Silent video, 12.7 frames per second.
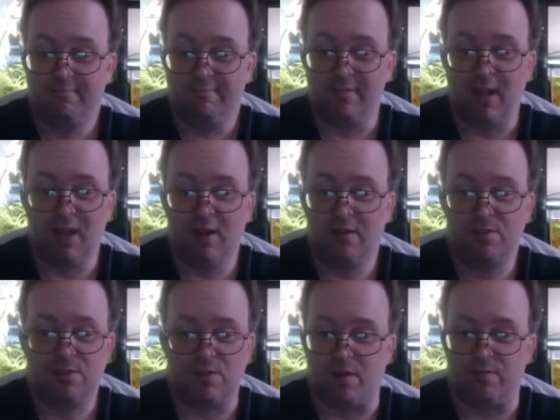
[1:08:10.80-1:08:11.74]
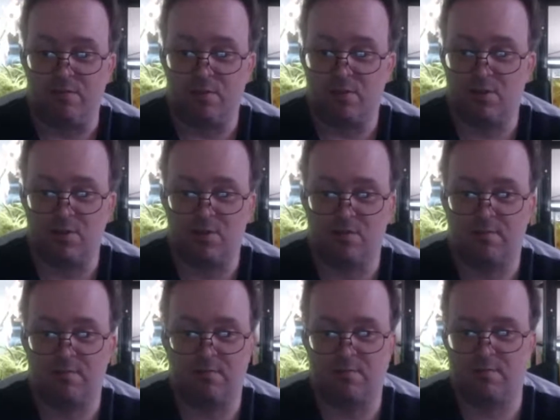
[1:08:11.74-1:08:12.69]
Yeah, I was
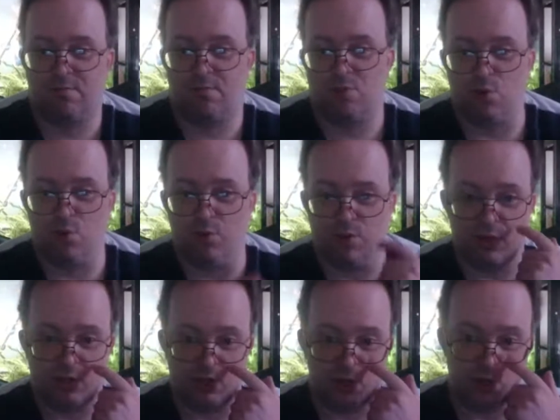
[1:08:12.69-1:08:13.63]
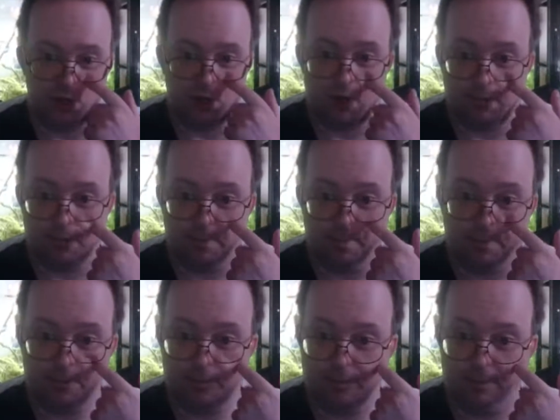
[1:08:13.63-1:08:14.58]
shorts and t-shirt.
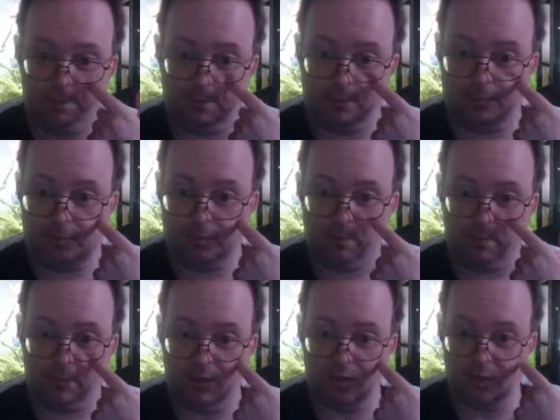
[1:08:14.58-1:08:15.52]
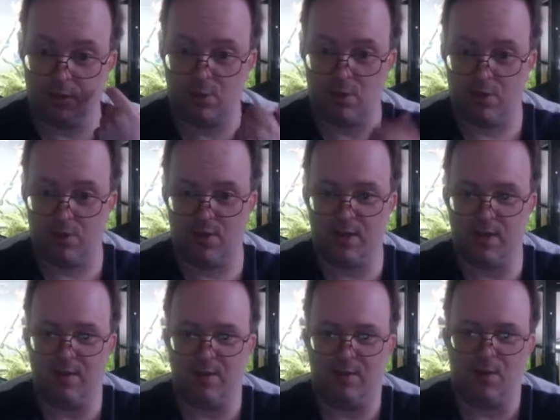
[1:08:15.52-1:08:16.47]
Last chance to
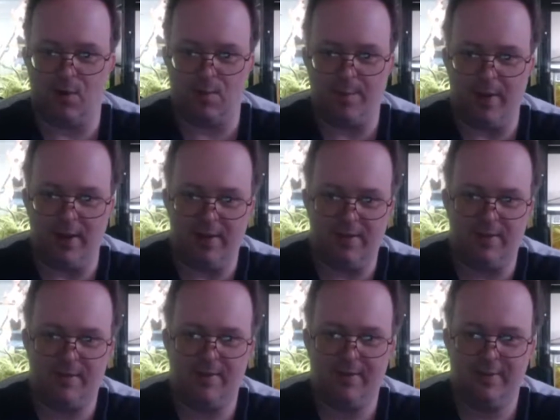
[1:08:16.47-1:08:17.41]
get the dog bathed.